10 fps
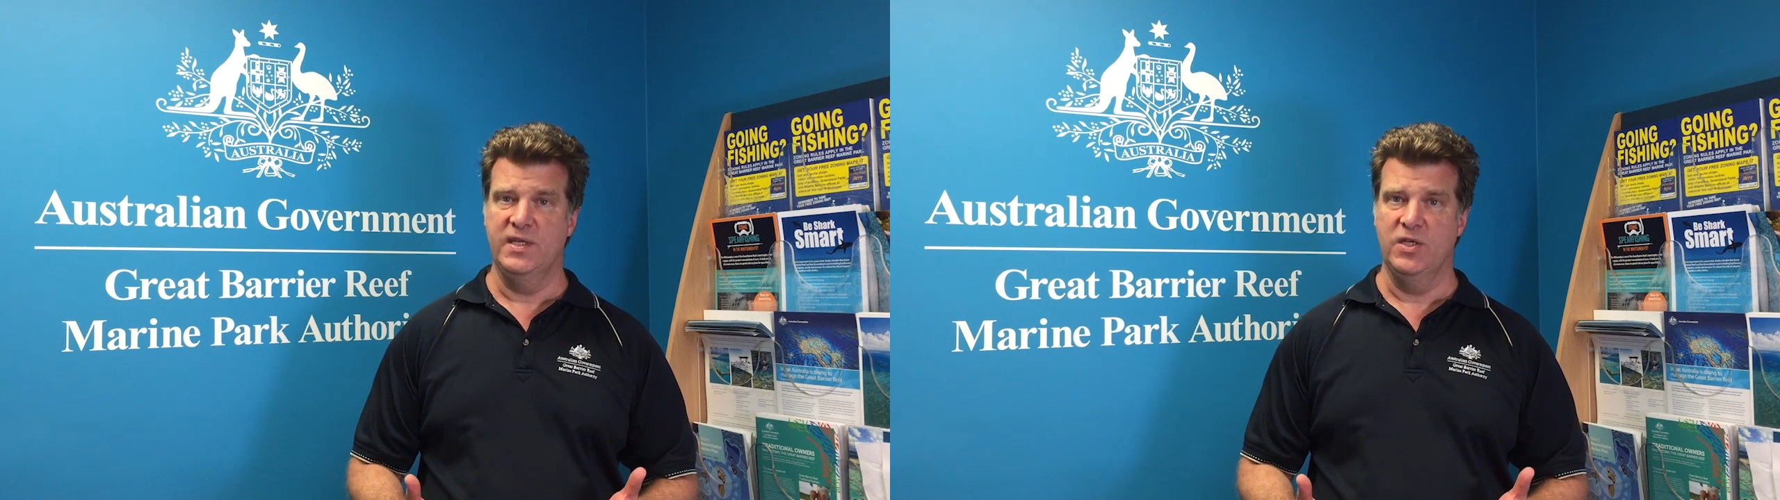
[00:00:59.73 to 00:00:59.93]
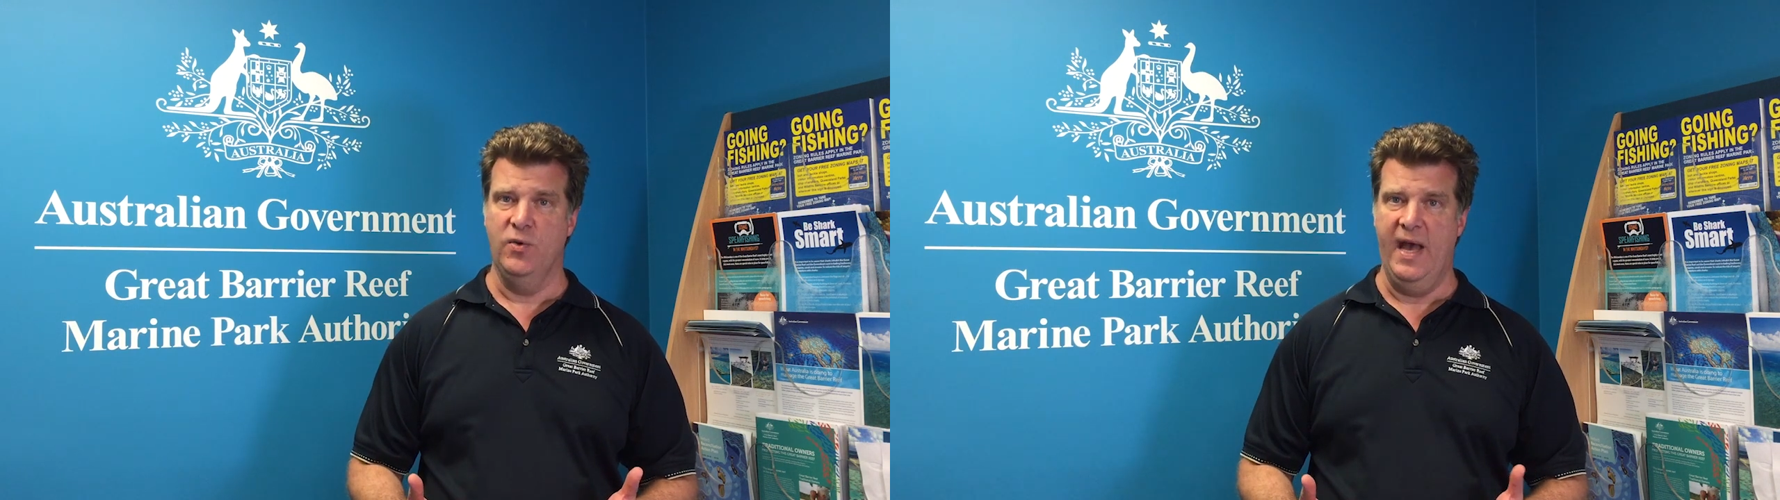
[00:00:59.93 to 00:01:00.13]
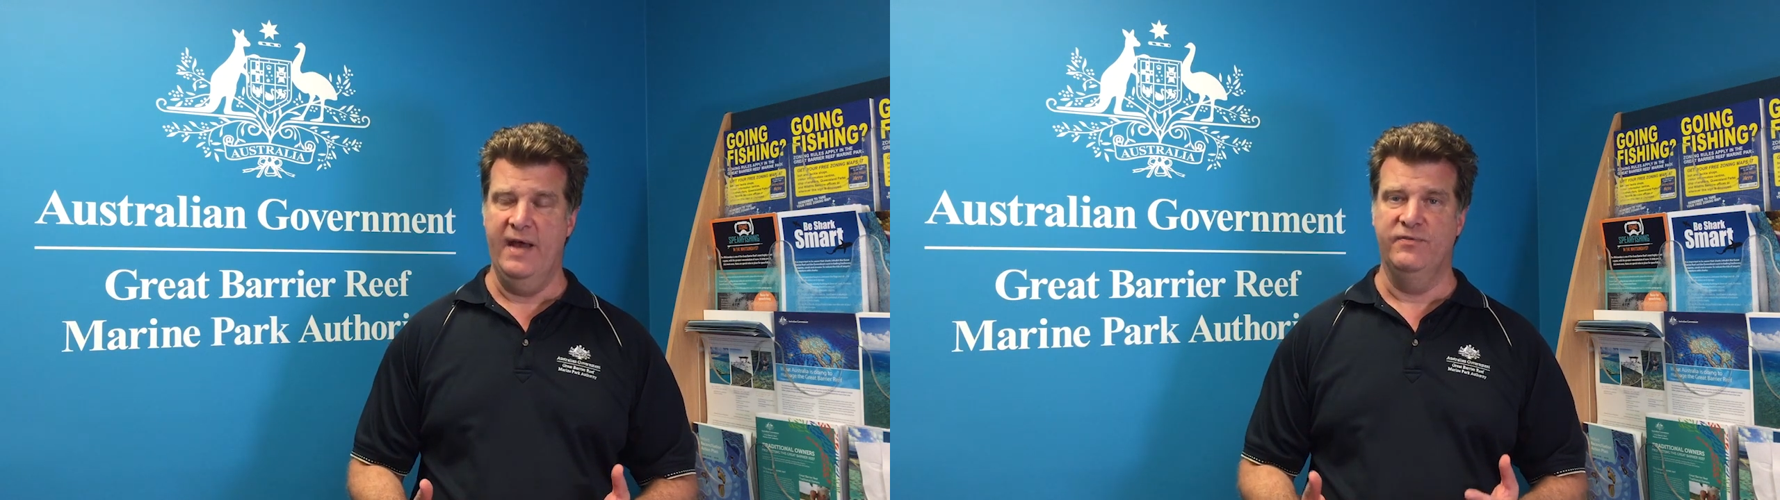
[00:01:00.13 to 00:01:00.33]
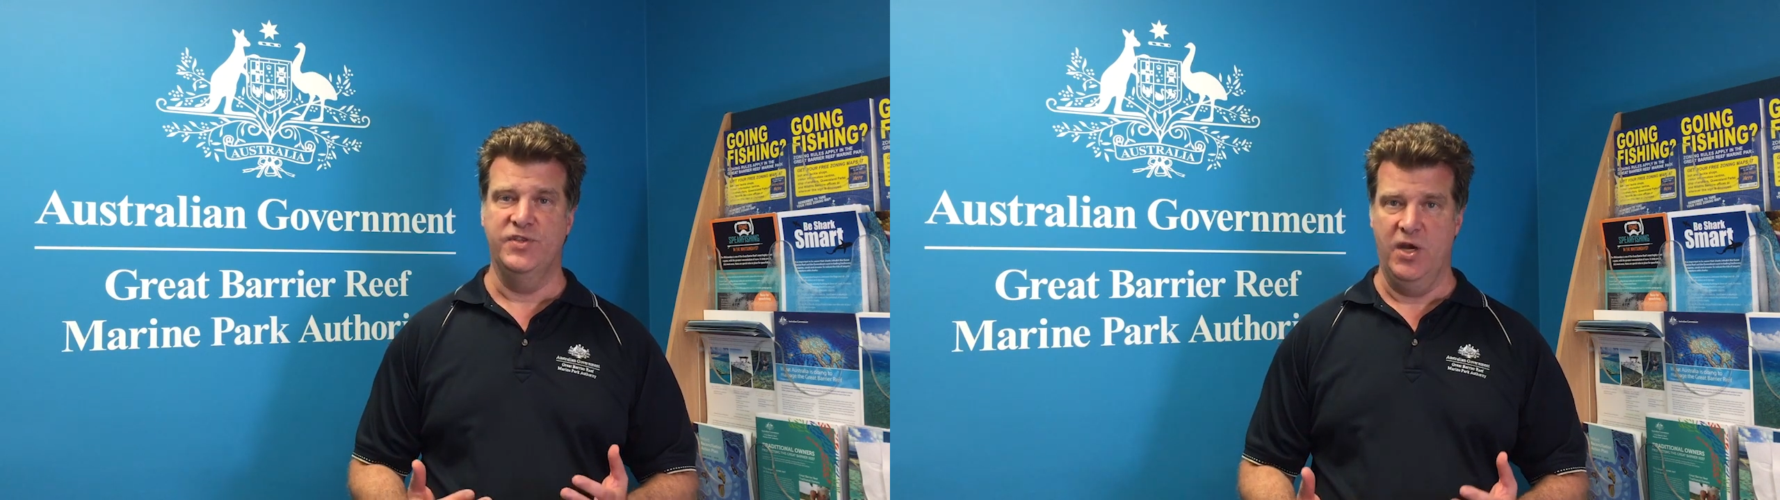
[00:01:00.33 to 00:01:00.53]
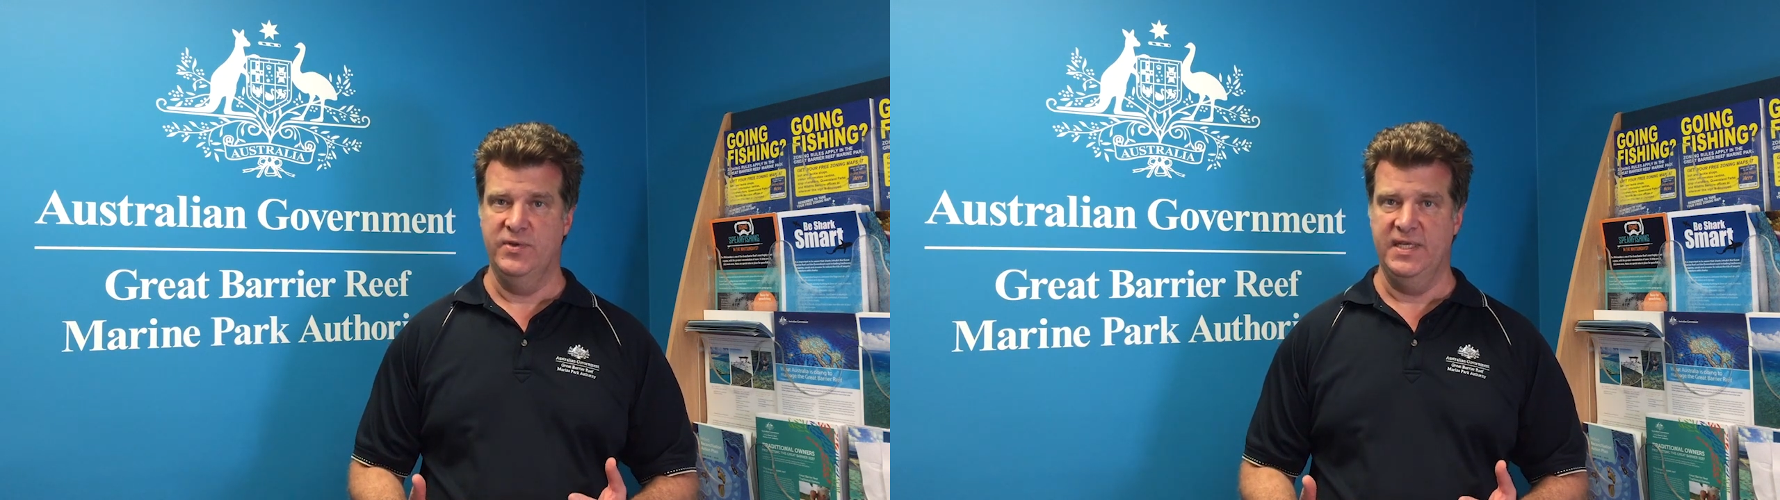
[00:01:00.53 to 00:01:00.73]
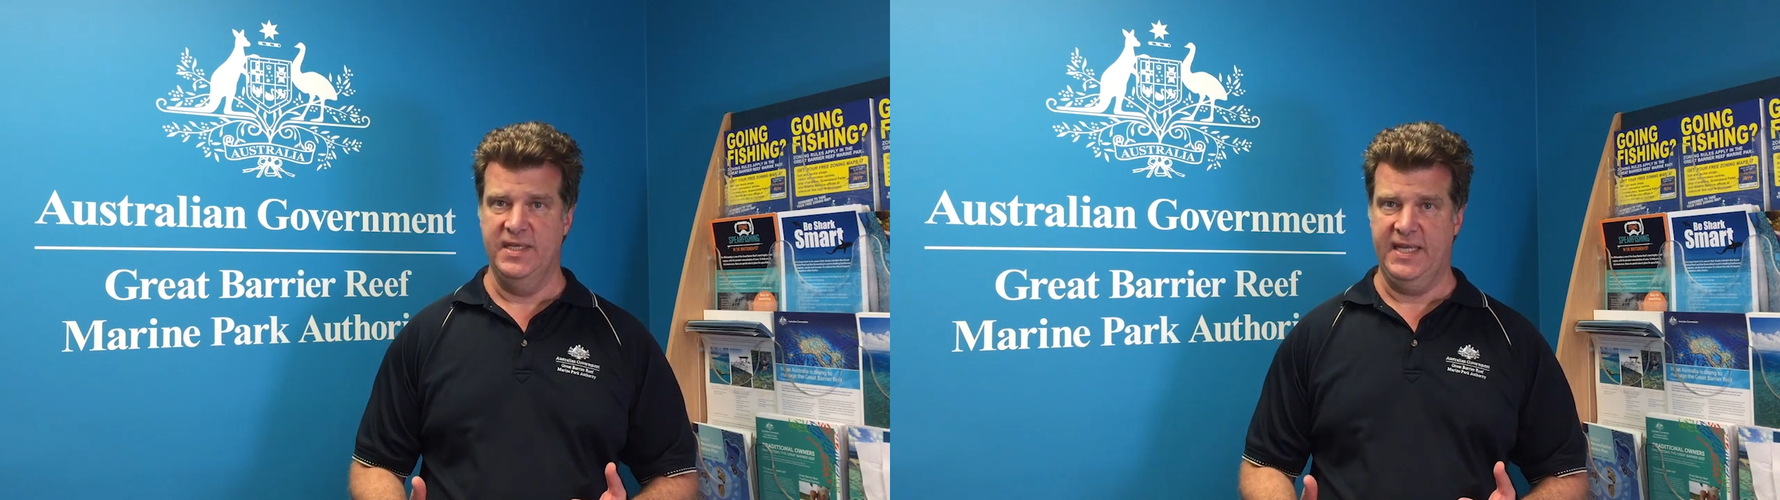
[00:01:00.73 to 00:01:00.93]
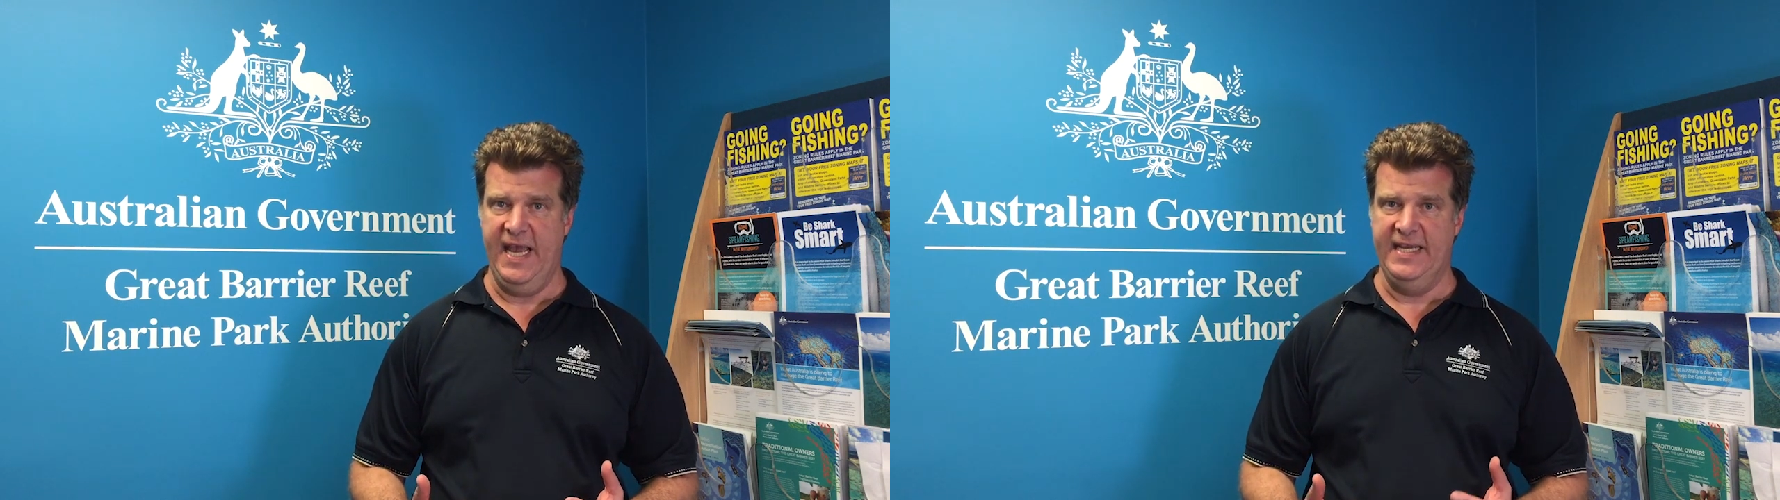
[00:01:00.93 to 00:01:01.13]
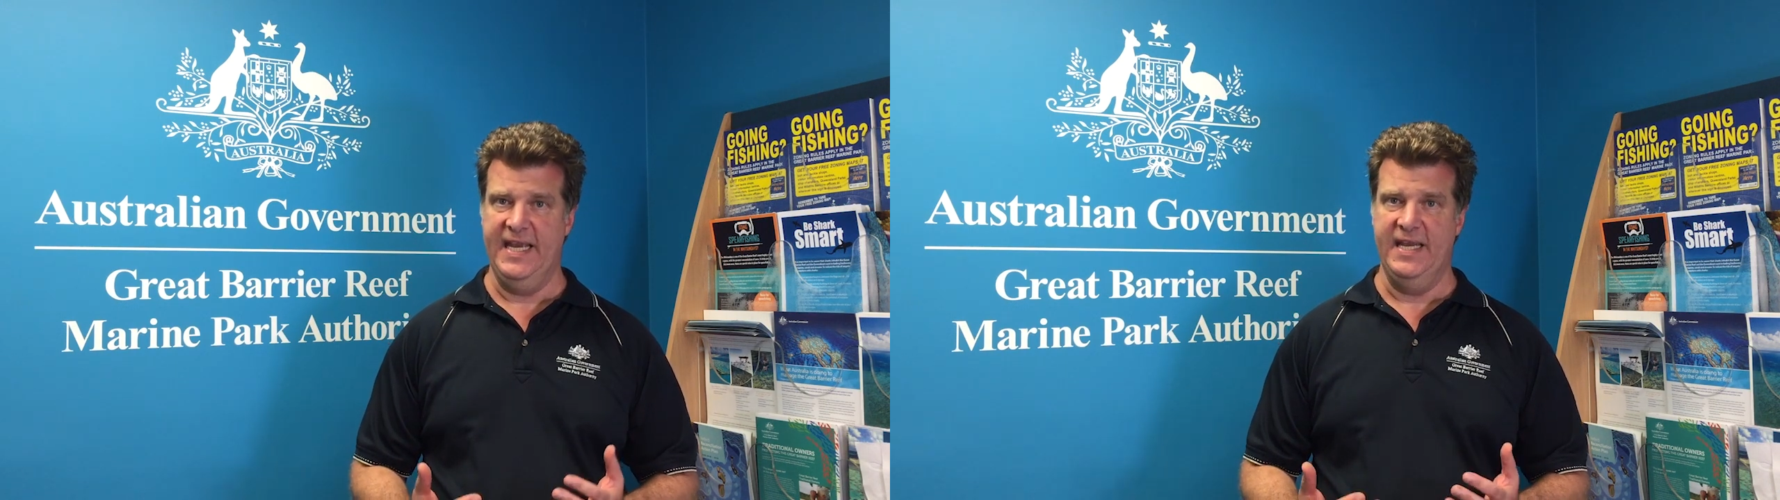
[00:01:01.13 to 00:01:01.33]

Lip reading: we do have don't indicate